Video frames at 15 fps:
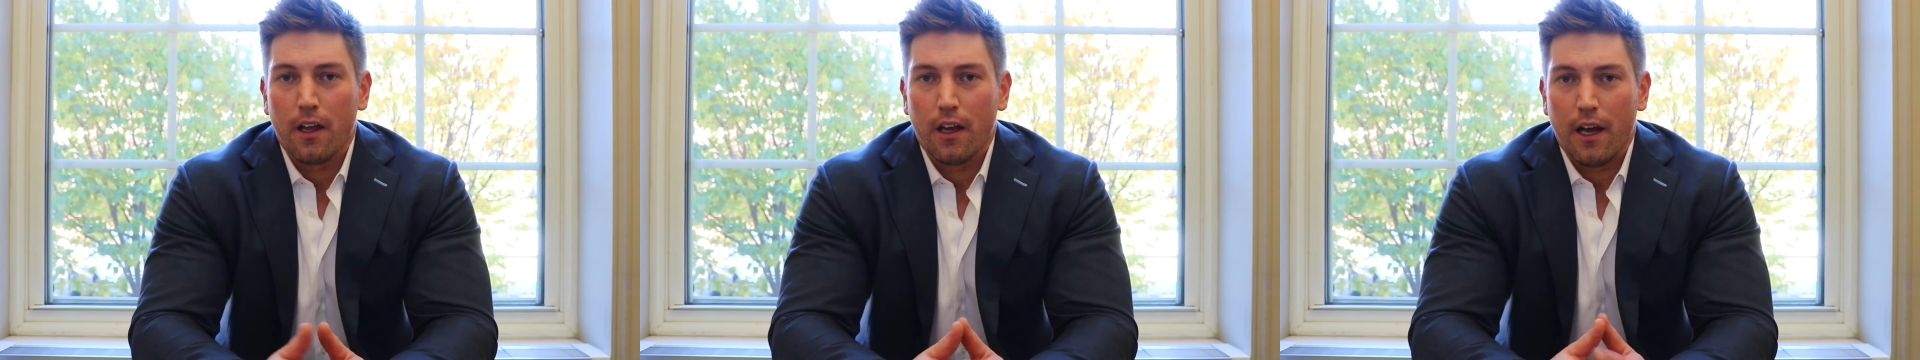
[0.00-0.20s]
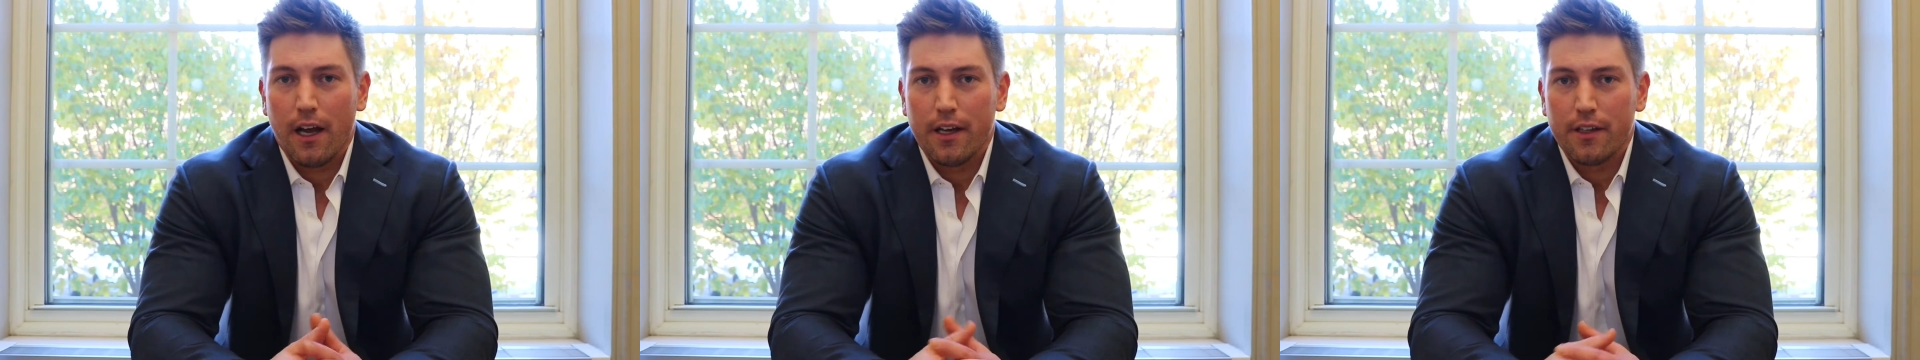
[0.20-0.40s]

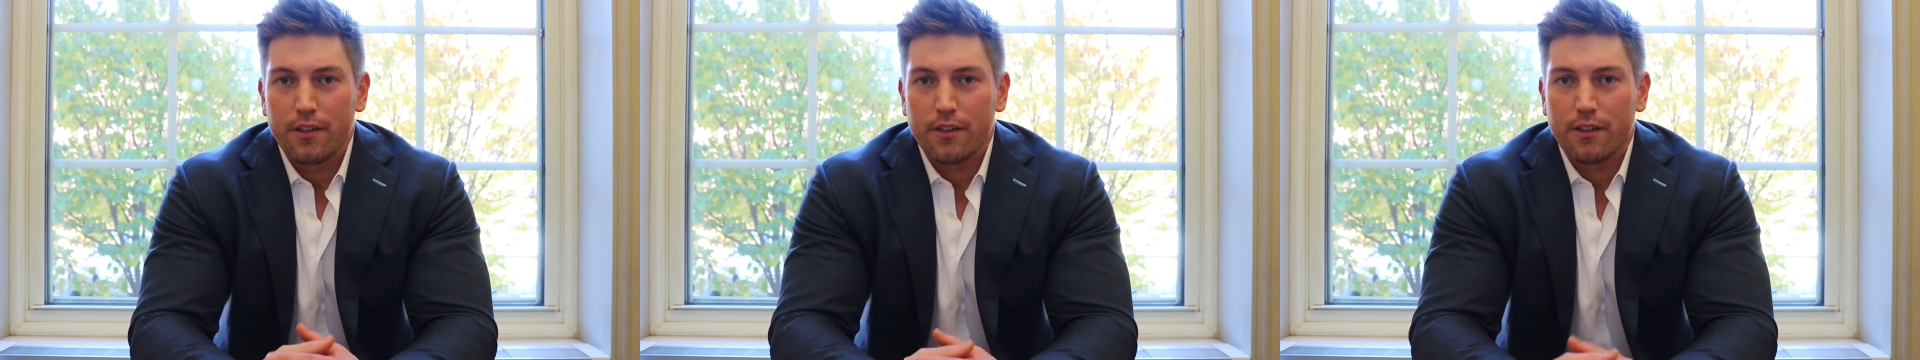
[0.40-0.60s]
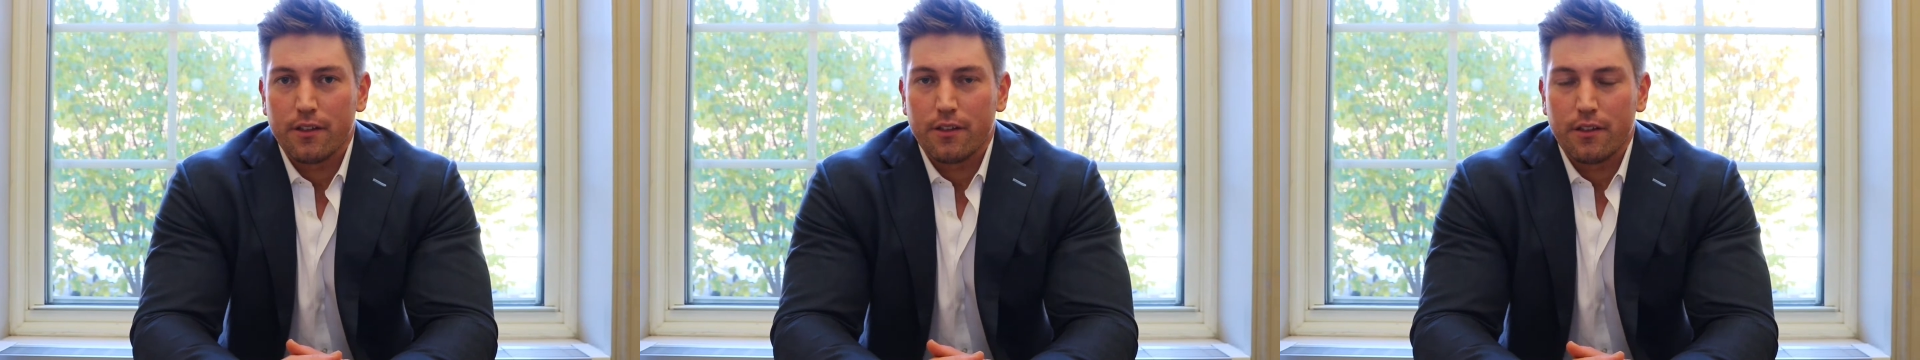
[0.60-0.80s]

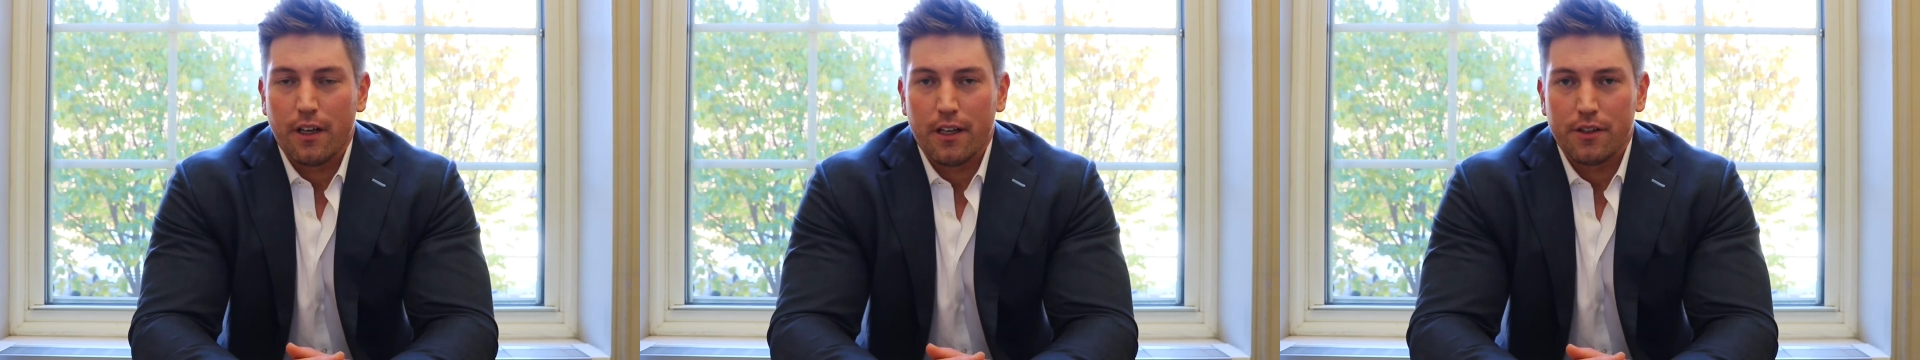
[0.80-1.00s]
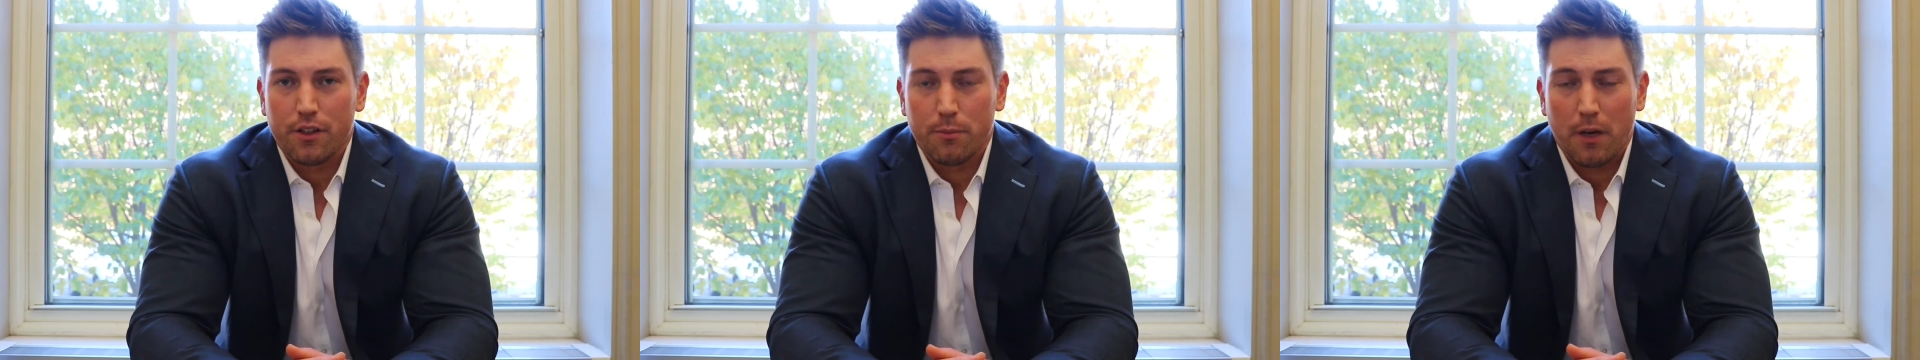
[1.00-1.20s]

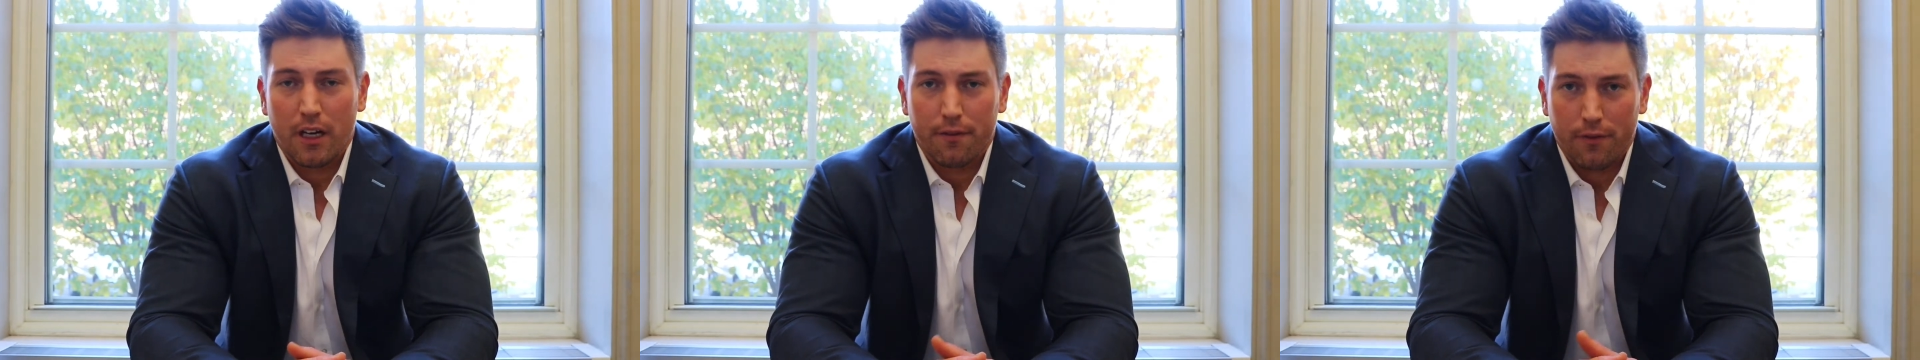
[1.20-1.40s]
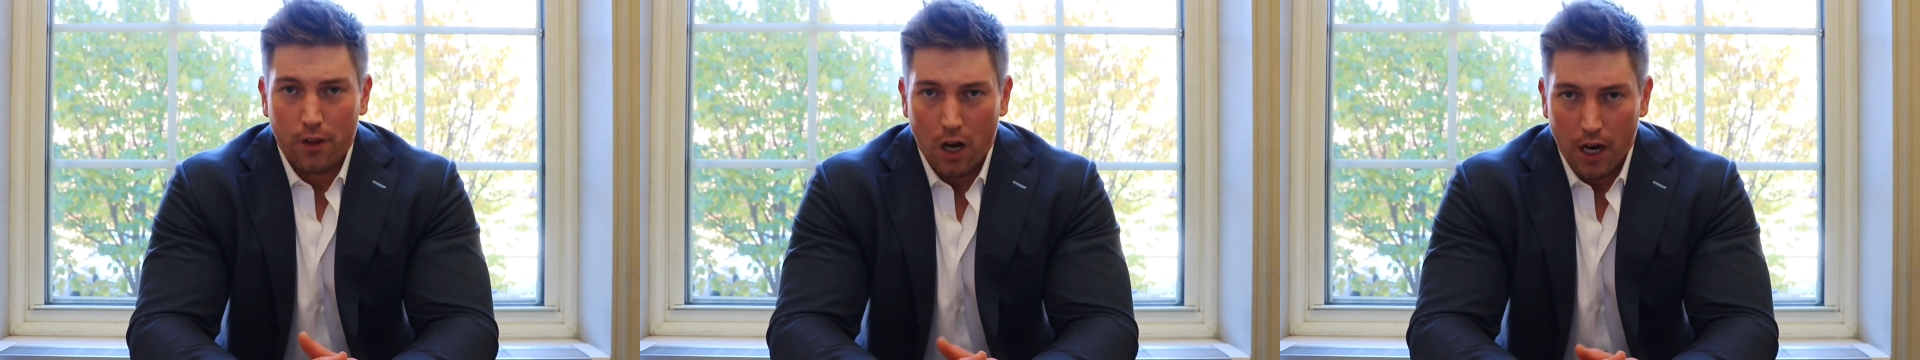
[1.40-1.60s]
as you might
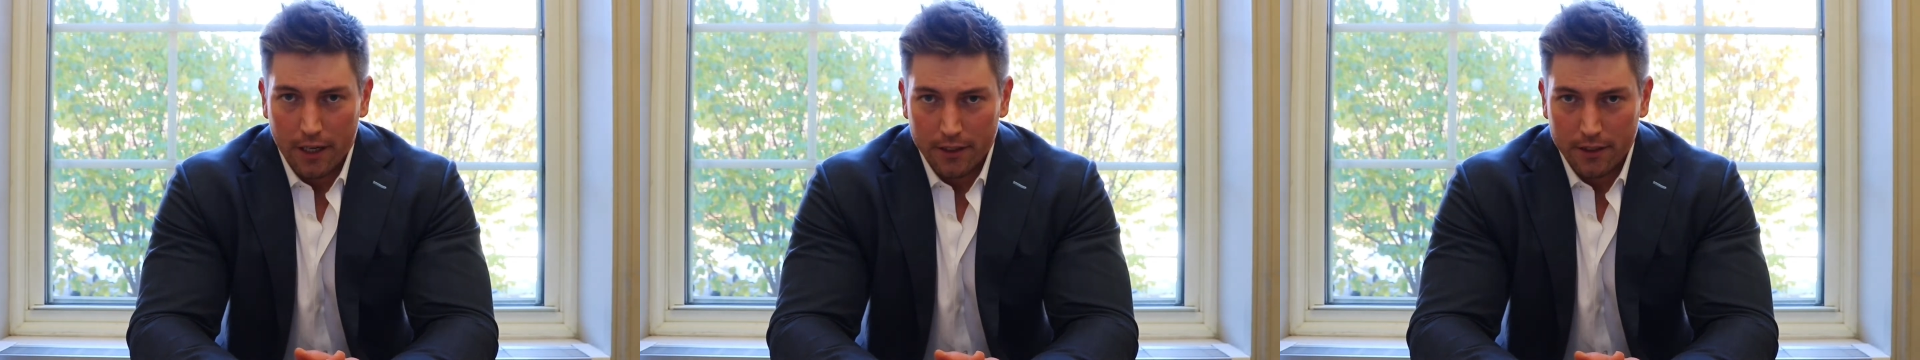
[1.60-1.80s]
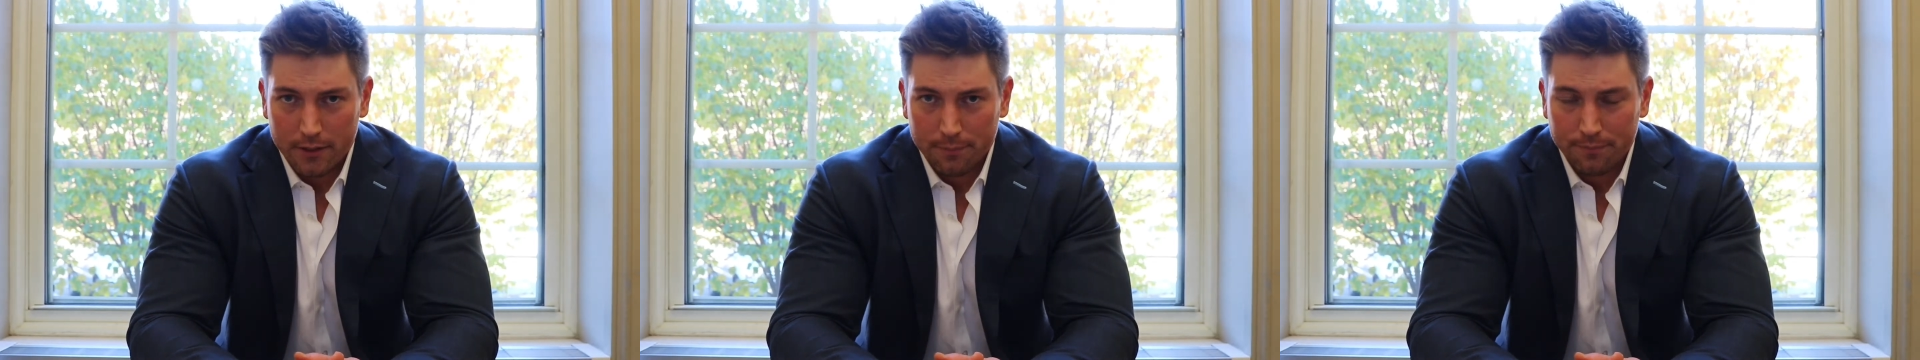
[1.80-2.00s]
have
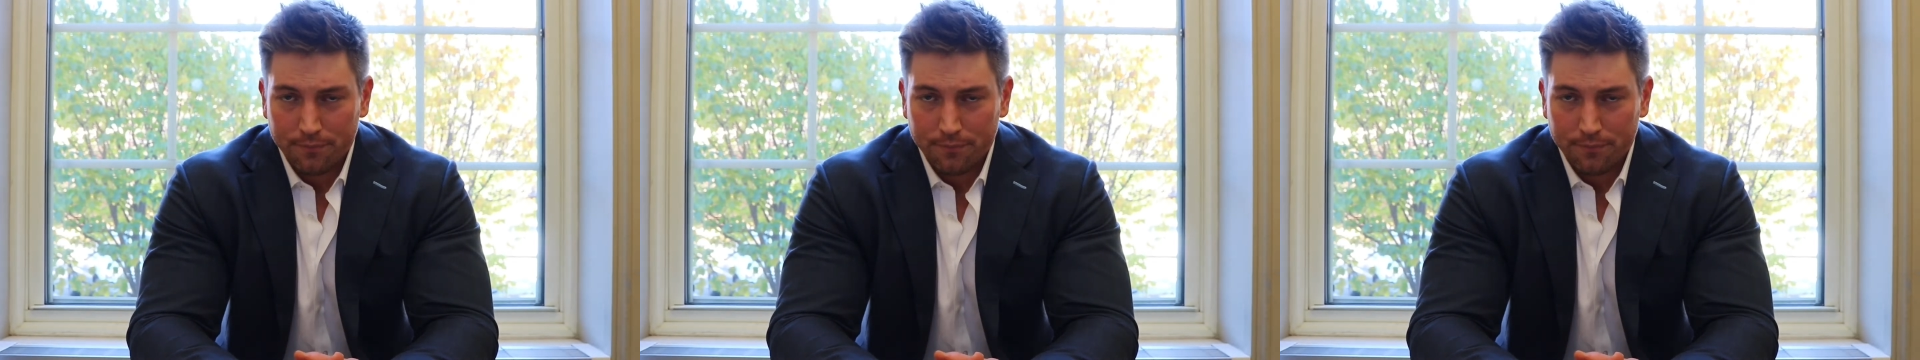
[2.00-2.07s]
thought.